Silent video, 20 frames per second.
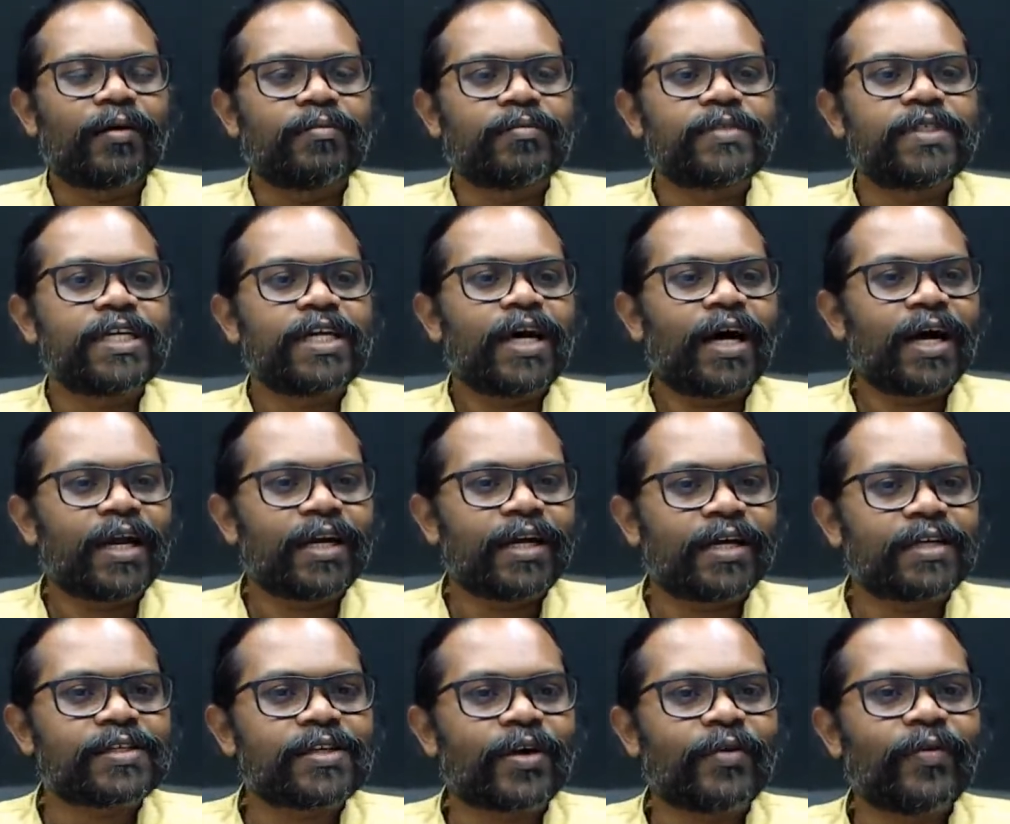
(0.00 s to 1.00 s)
Jihan
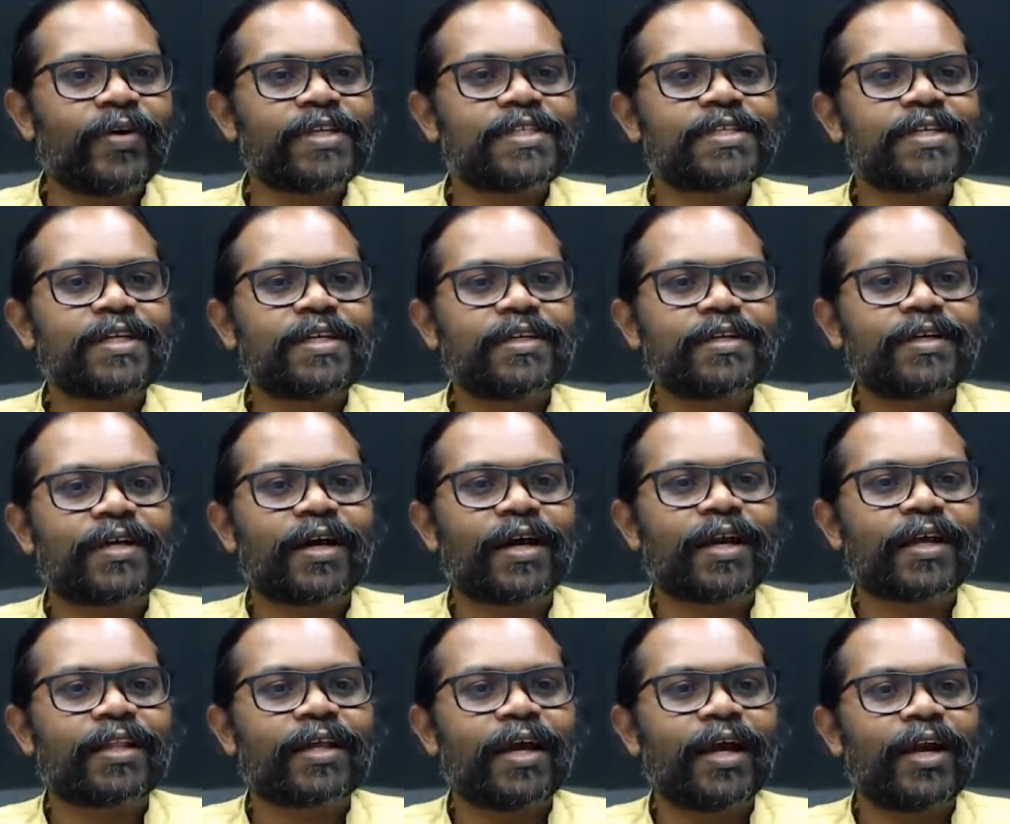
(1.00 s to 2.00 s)
has a question
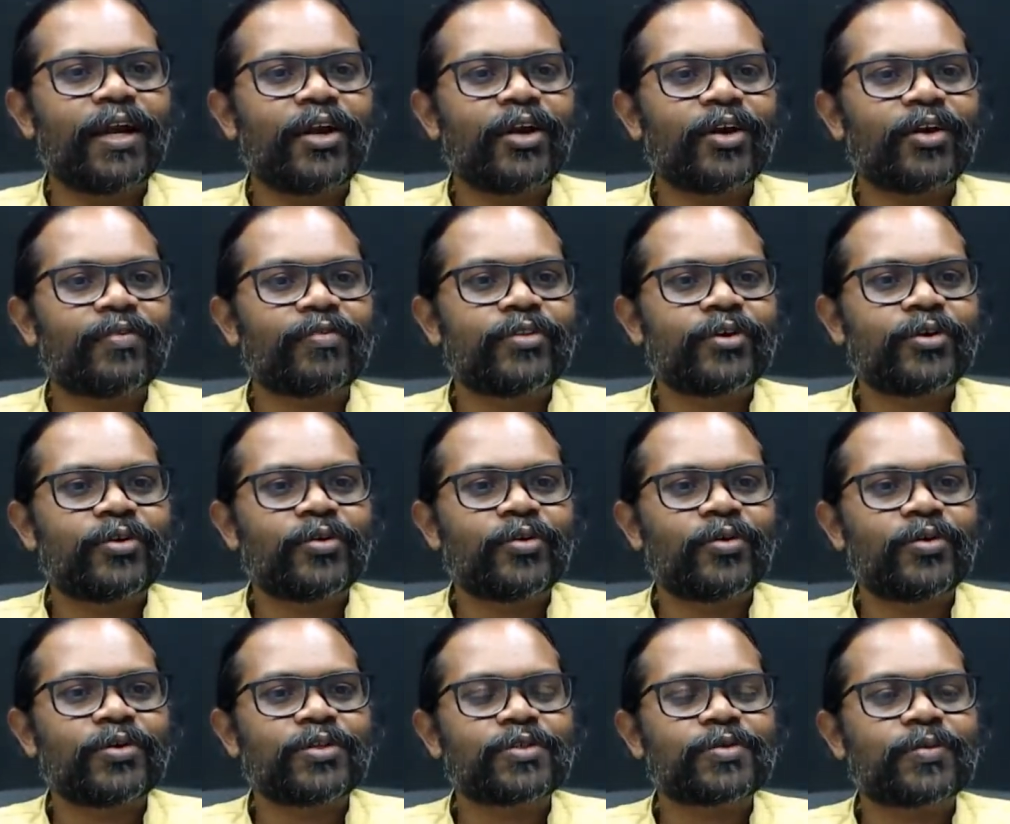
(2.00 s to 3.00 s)
at the end of the
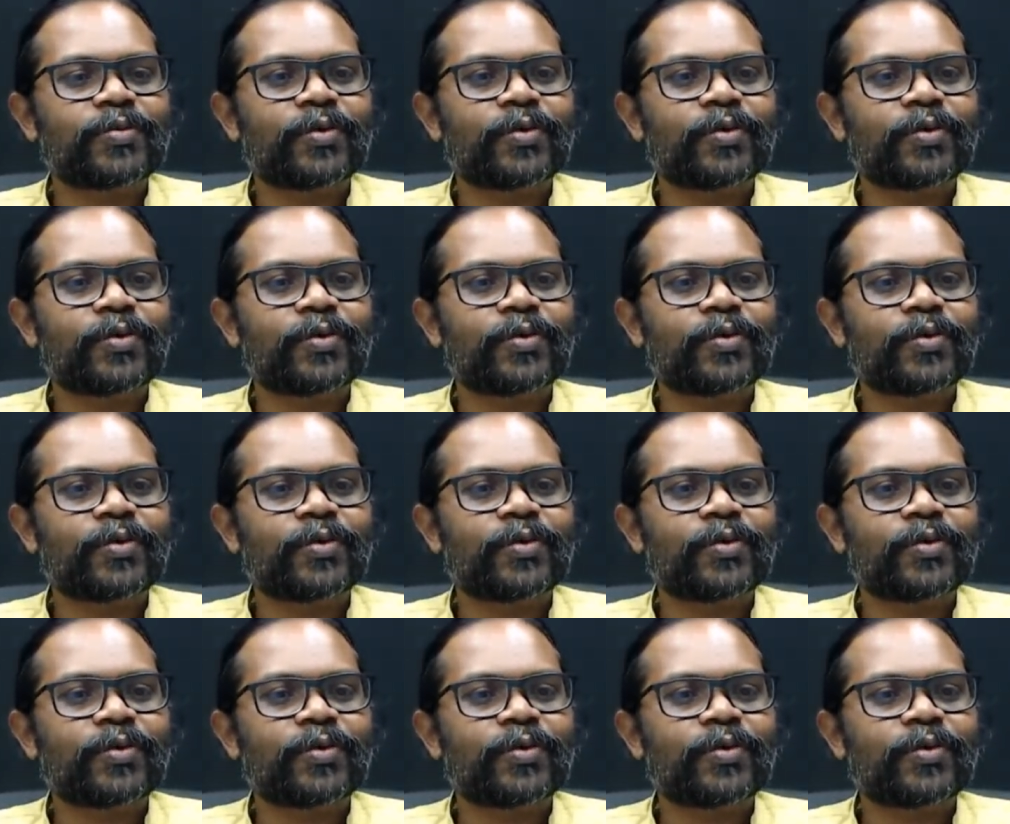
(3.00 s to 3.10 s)
course.